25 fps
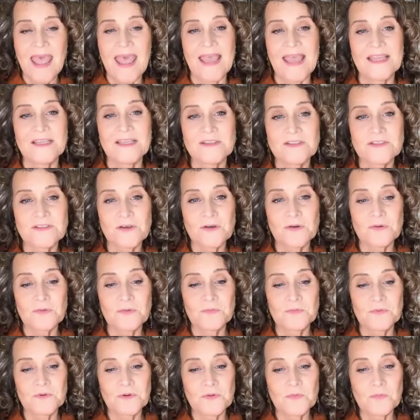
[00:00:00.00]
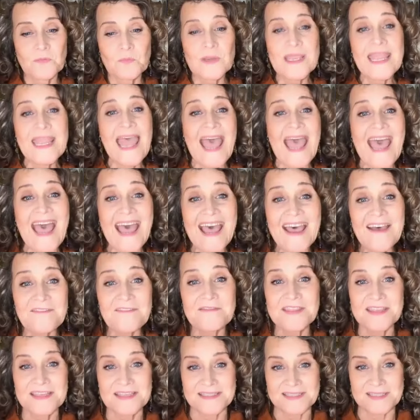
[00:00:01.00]
And so we
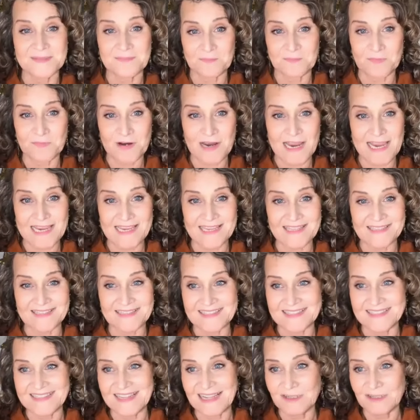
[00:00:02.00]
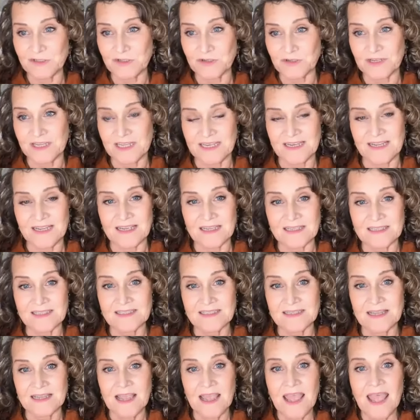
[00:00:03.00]
have this miraculous nature in
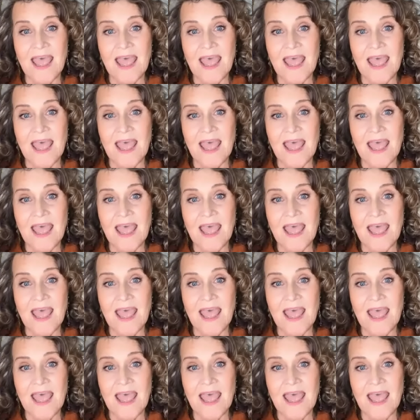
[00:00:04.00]
us.